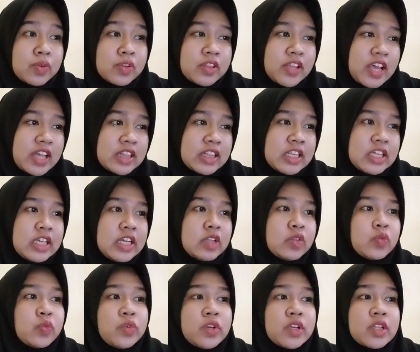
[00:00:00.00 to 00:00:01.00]
that
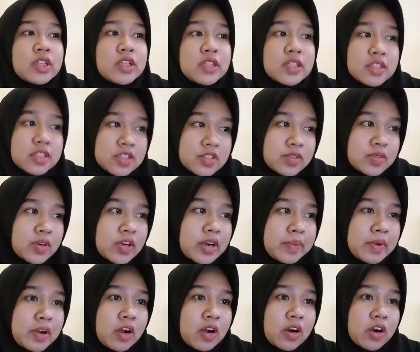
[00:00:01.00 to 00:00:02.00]
it will
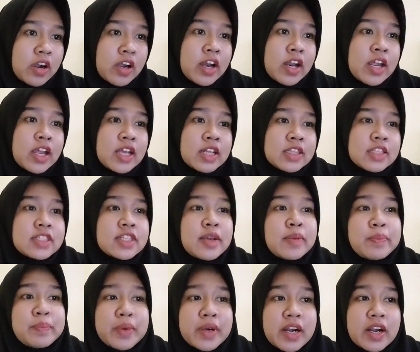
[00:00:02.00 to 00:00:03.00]
disappear or
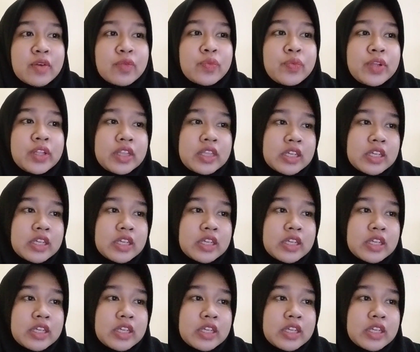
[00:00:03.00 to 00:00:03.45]
disappear with